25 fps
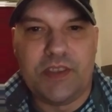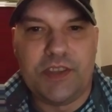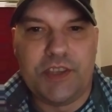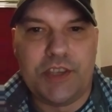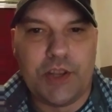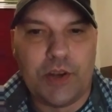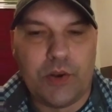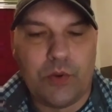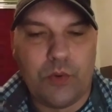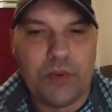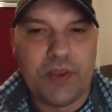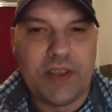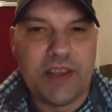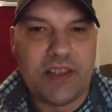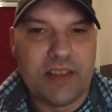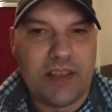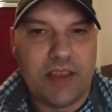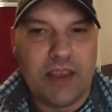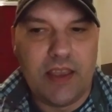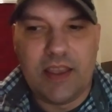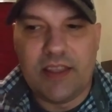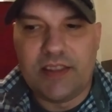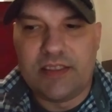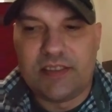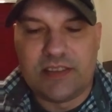you know, it,
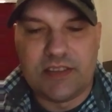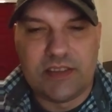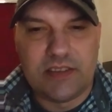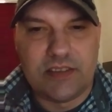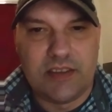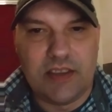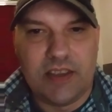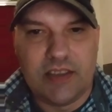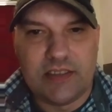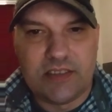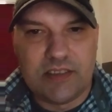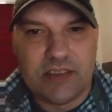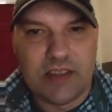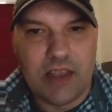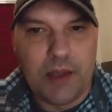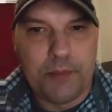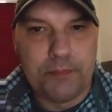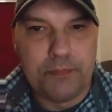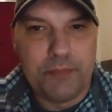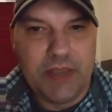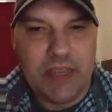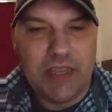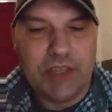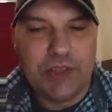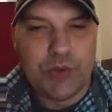it's it's
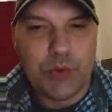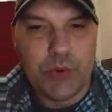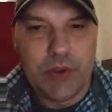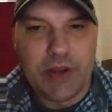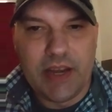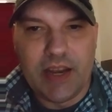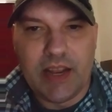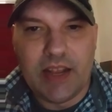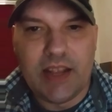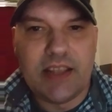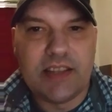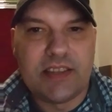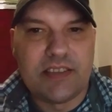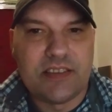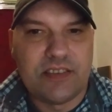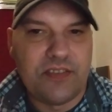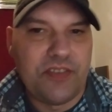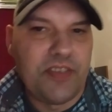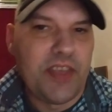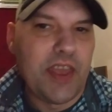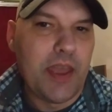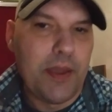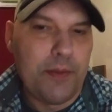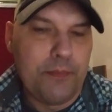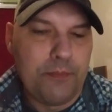not me doing it; it's
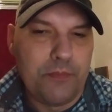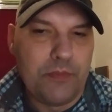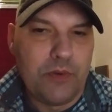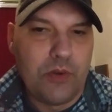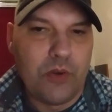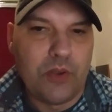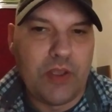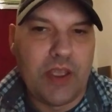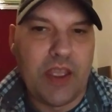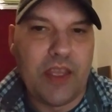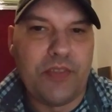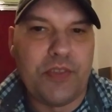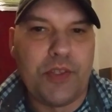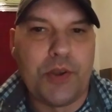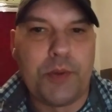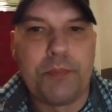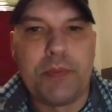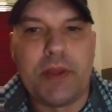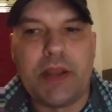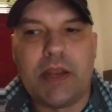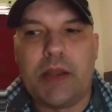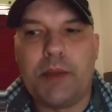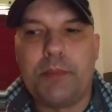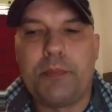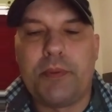them. Okay, they're
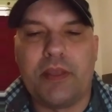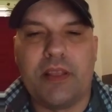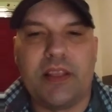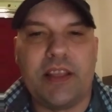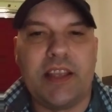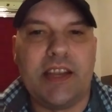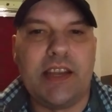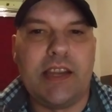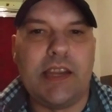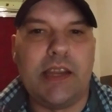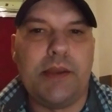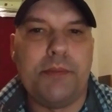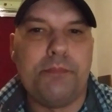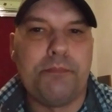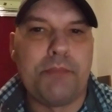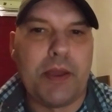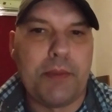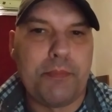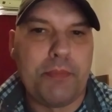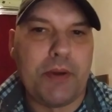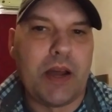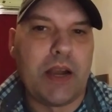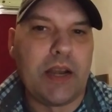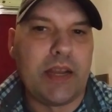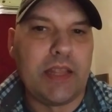manipulating my
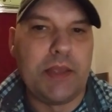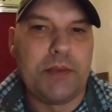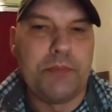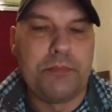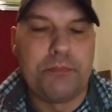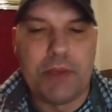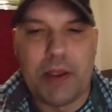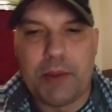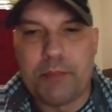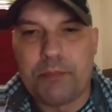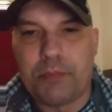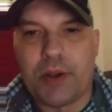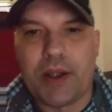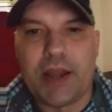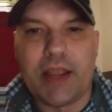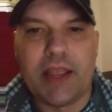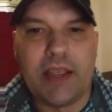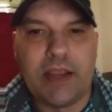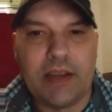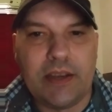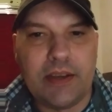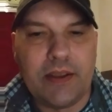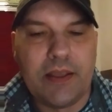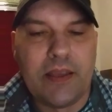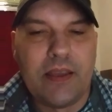body, my
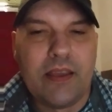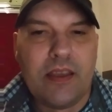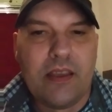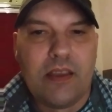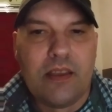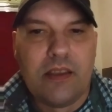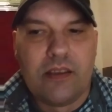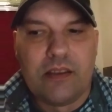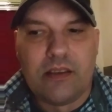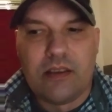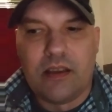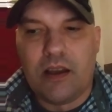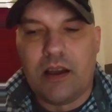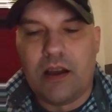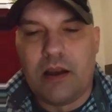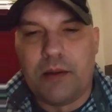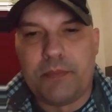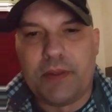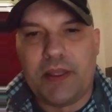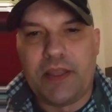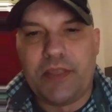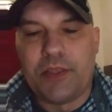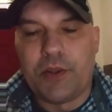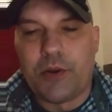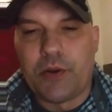brain, um,
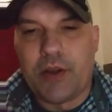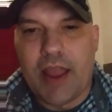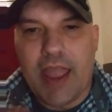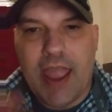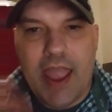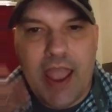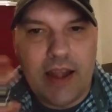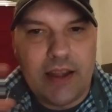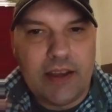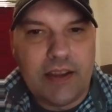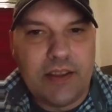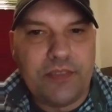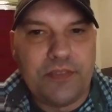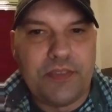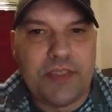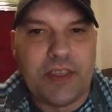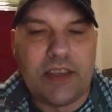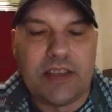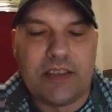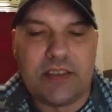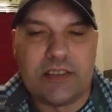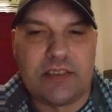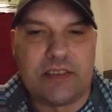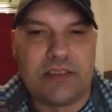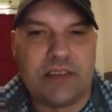and they're adding
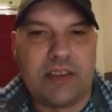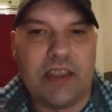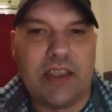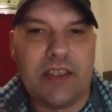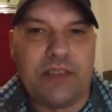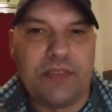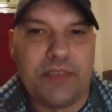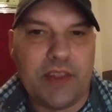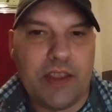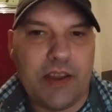things in